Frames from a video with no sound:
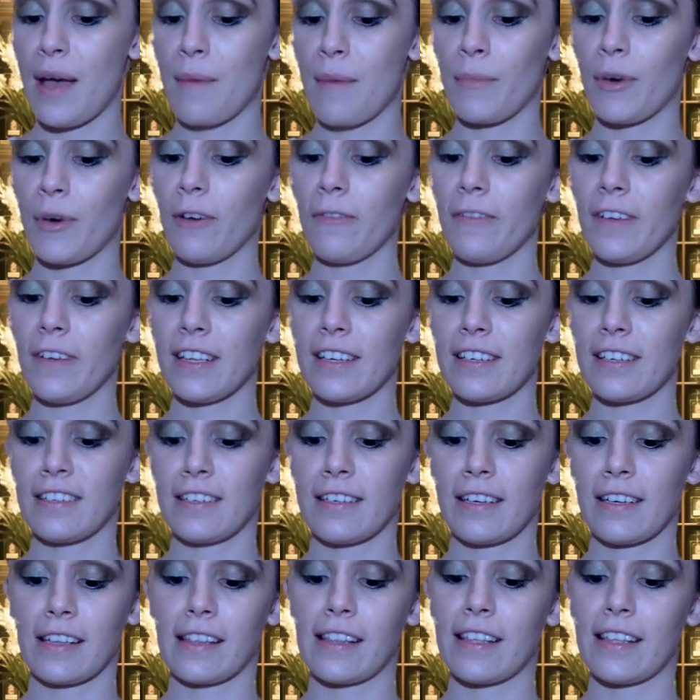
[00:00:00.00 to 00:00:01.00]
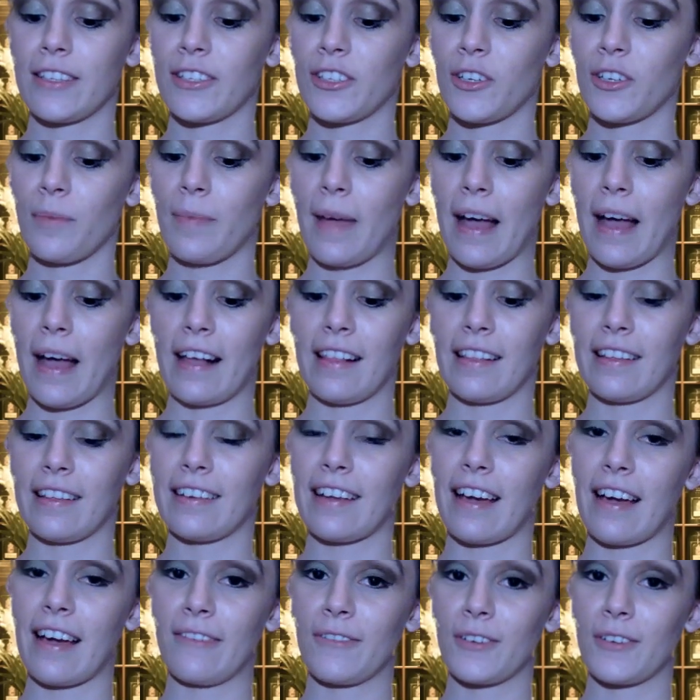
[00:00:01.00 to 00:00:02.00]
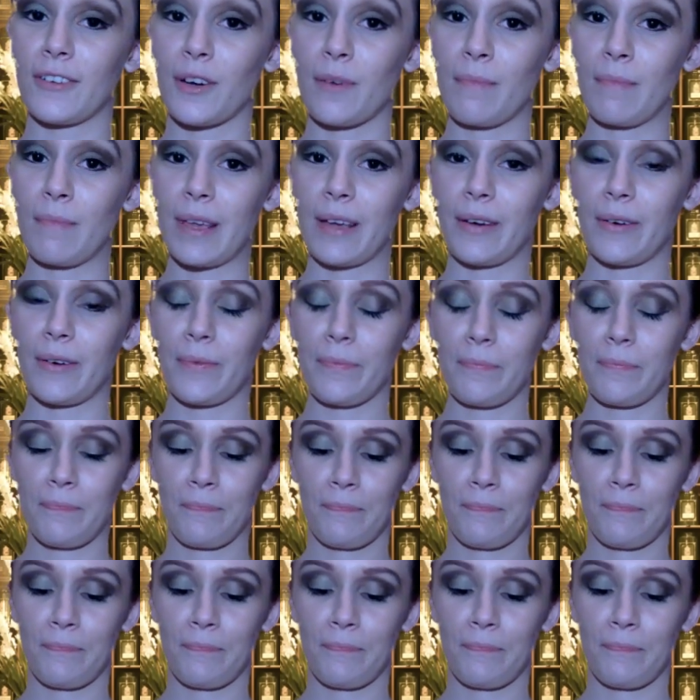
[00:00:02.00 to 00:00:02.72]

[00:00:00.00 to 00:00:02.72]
perfect to cleanse your palate after a meal.